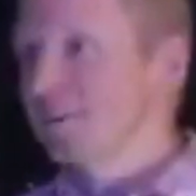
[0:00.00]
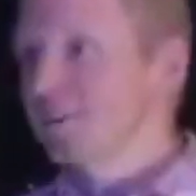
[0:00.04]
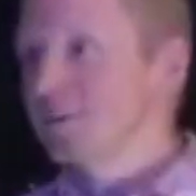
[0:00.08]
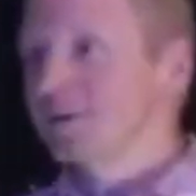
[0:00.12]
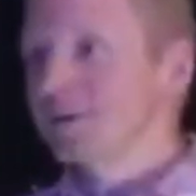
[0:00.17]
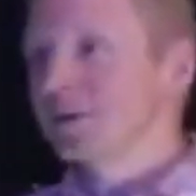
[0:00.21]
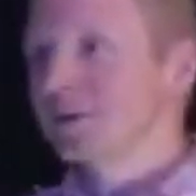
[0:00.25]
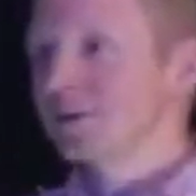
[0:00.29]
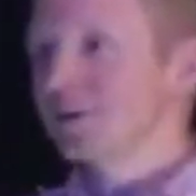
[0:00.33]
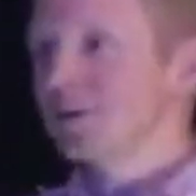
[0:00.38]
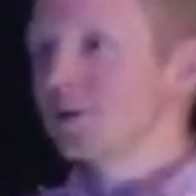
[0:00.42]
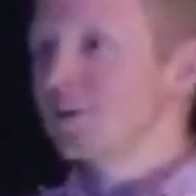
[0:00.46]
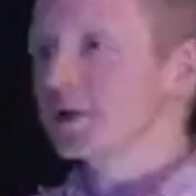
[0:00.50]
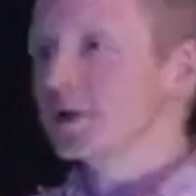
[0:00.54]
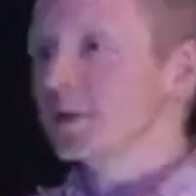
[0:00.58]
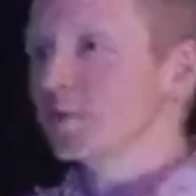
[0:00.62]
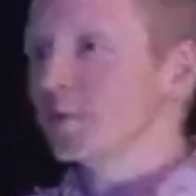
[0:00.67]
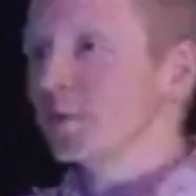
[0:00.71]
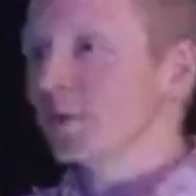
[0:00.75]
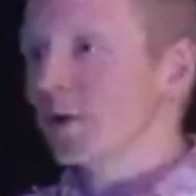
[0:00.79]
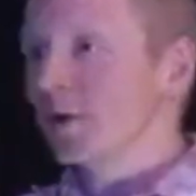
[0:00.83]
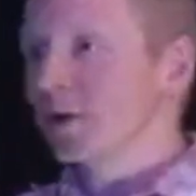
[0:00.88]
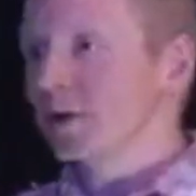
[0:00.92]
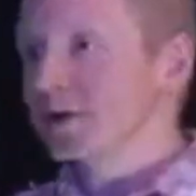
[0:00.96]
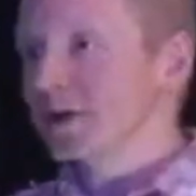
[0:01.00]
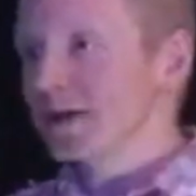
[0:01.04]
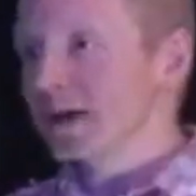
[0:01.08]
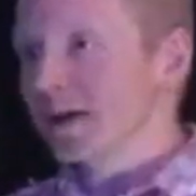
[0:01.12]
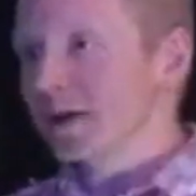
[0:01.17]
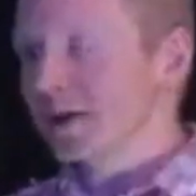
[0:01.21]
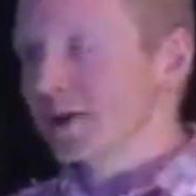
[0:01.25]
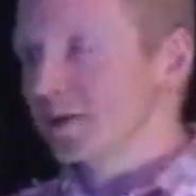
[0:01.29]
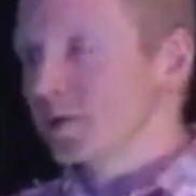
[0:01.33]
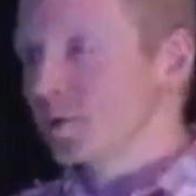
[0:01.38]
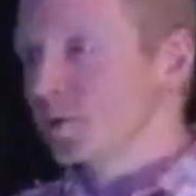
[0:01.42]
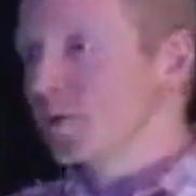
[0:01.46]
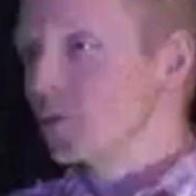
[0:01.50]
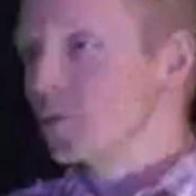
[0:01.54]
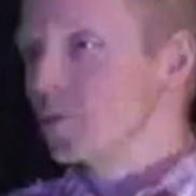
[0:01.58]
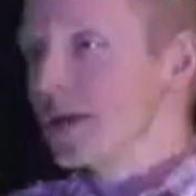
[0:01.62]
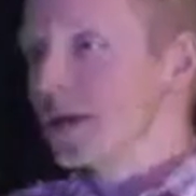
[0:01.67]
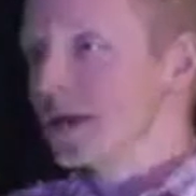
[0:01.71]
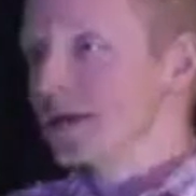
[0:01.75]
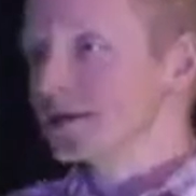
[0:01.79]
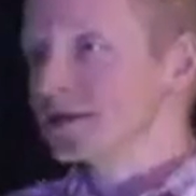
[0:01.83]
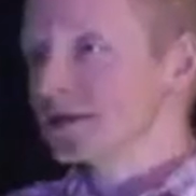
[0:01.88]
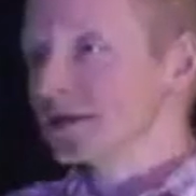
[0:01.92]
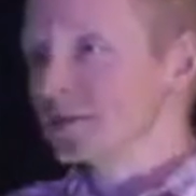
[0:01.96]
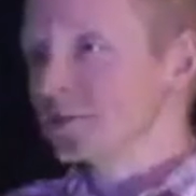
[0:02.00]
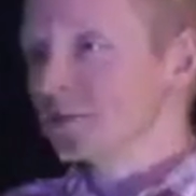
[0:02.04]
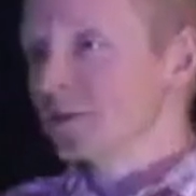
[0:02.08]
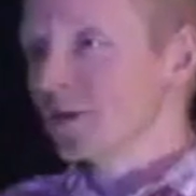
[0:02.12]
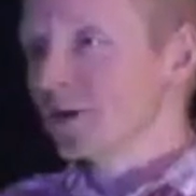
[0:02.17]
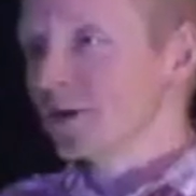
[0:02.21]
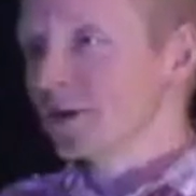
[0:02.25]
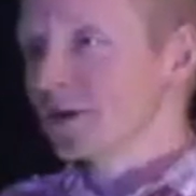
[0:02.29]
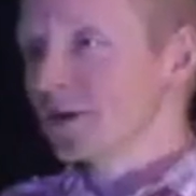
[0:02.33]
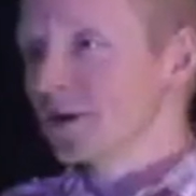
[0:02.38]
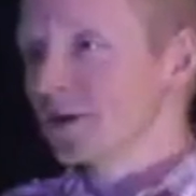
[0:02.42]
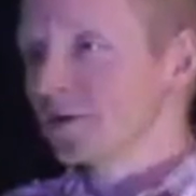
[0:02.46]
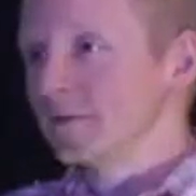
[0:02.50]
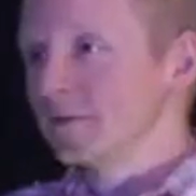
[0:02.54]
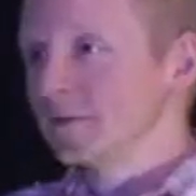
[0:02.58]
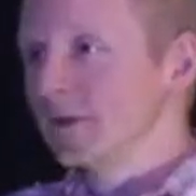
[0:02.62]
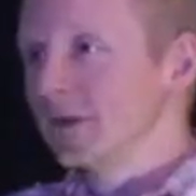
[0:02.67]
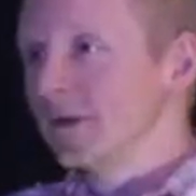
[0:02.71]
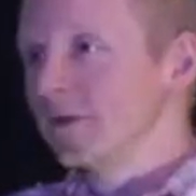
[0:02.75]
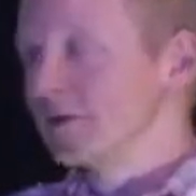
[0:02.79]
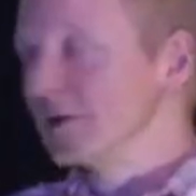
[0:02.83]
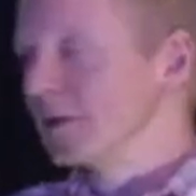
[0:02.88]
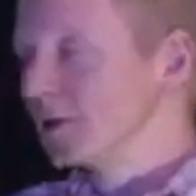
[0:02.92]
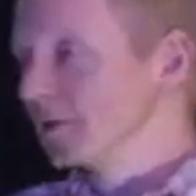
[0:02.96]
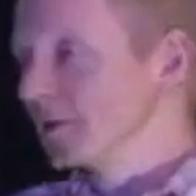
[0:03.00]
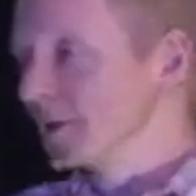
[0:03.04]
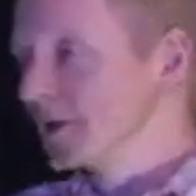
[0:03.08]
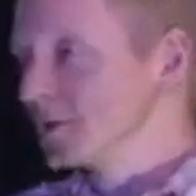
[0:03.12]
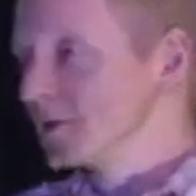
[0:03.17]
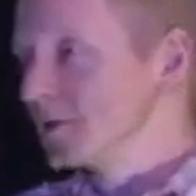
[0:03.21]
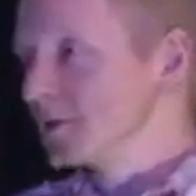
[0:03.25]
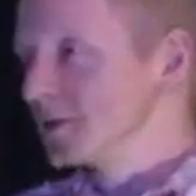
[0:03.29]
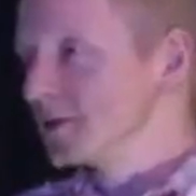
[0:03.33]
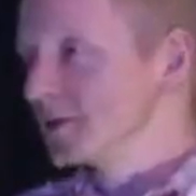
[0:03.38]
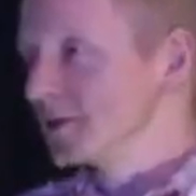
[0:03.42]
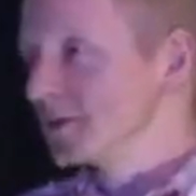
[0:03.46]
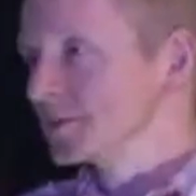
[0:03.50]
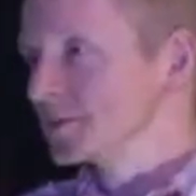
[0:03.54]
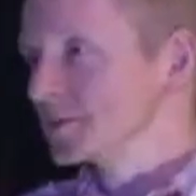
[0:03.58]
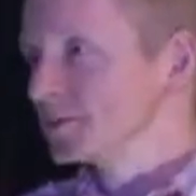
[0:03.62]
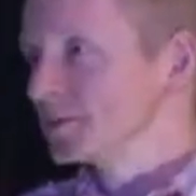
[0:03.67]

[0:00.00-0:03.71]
you don't get bogged down in the romantic part of loving relationships,